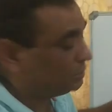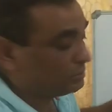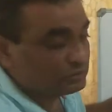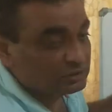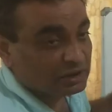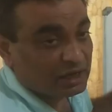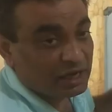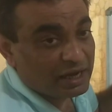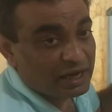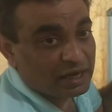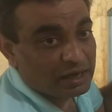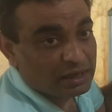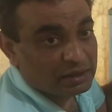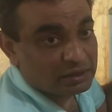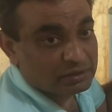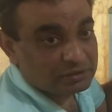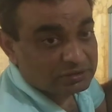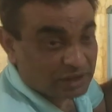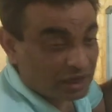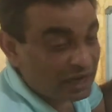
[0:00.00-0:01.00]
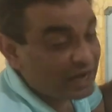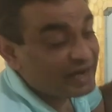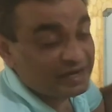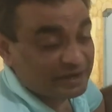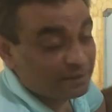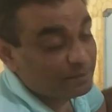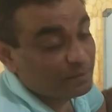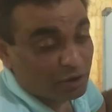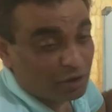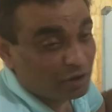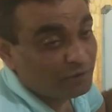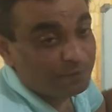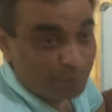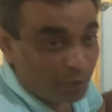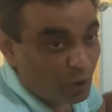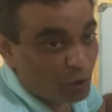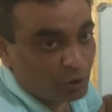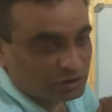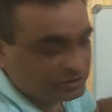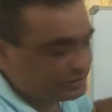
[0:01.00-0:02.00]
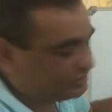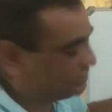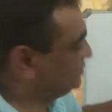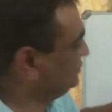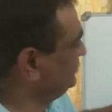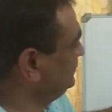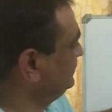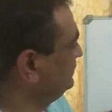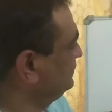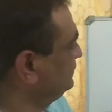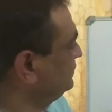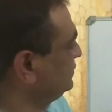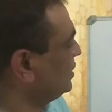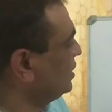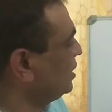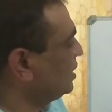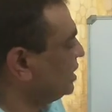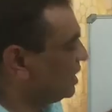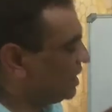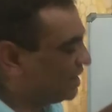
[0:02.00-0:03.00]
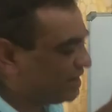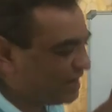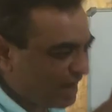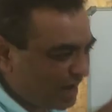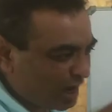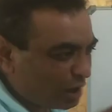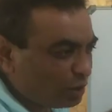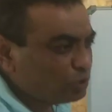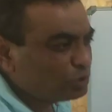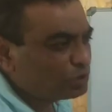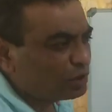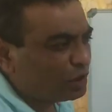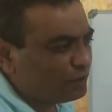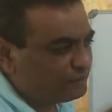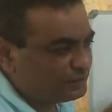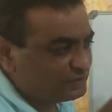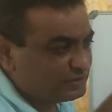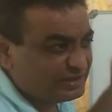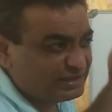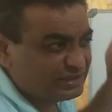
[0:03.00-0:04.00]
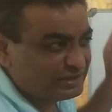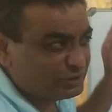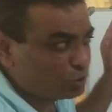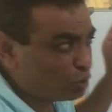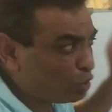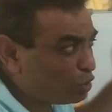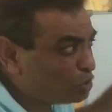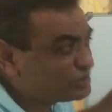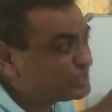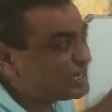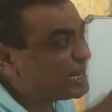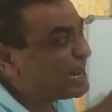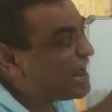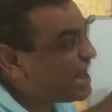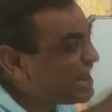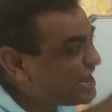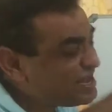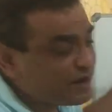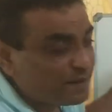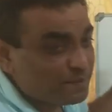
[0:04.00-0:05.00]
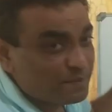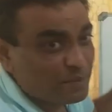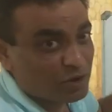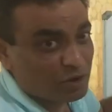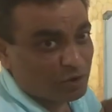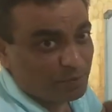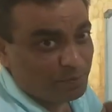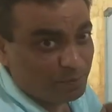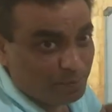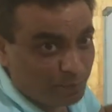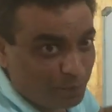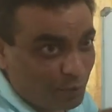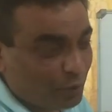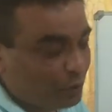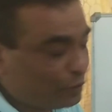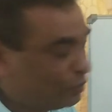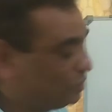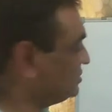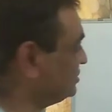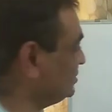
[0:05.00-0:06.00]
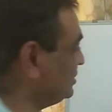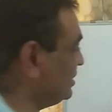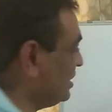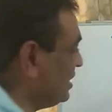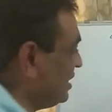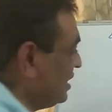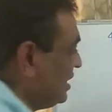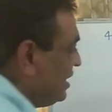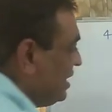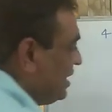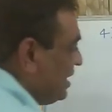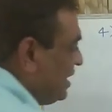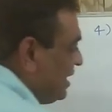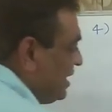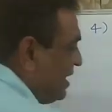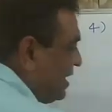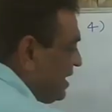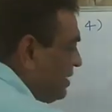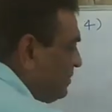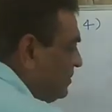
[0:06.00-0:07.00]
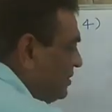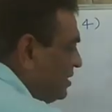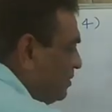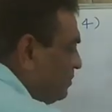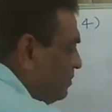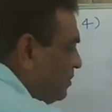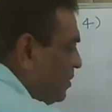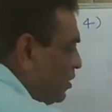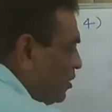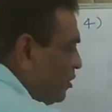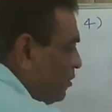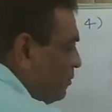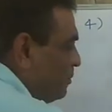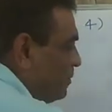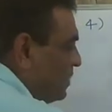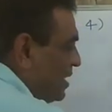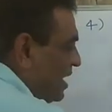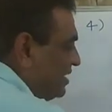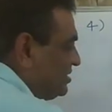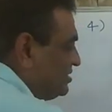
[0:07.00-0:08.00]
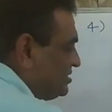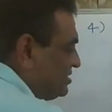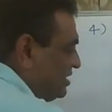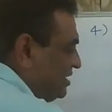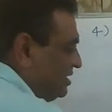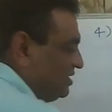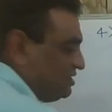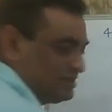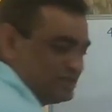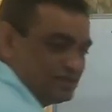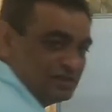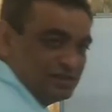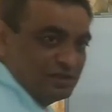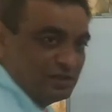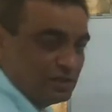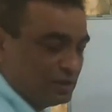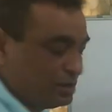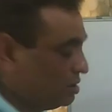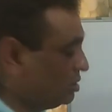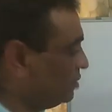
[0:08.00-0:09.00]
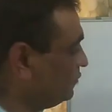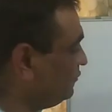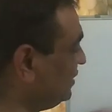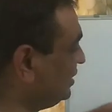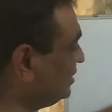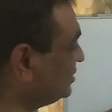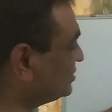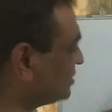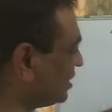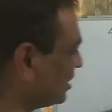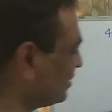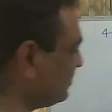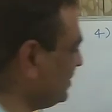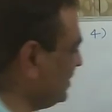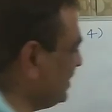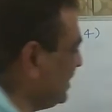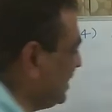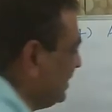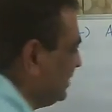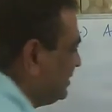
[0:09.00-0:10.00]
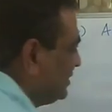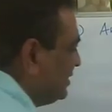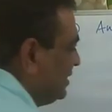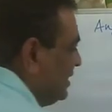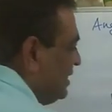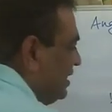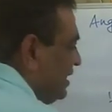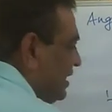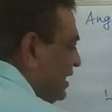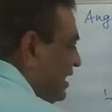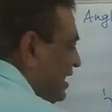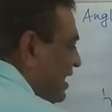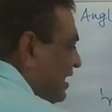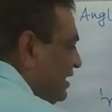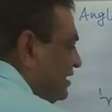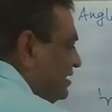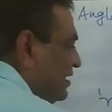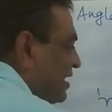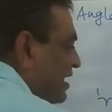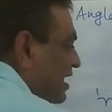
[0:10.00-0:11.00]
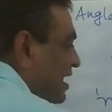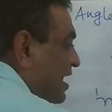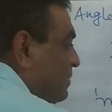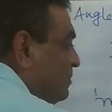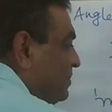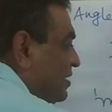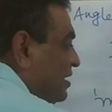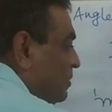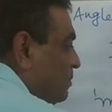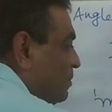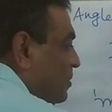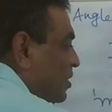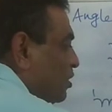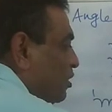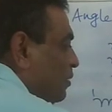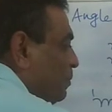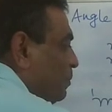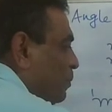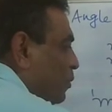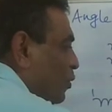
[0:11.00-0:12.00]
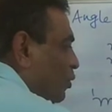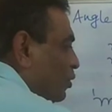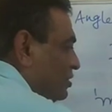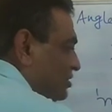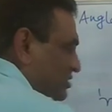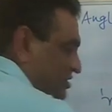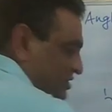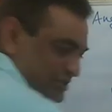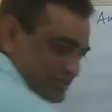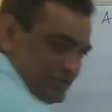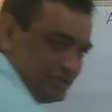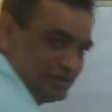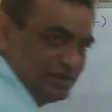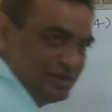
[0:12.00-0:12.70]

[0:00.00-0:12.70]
the n number of poles, and out of those n number of poles, m number of branches will terminate at m number of poles,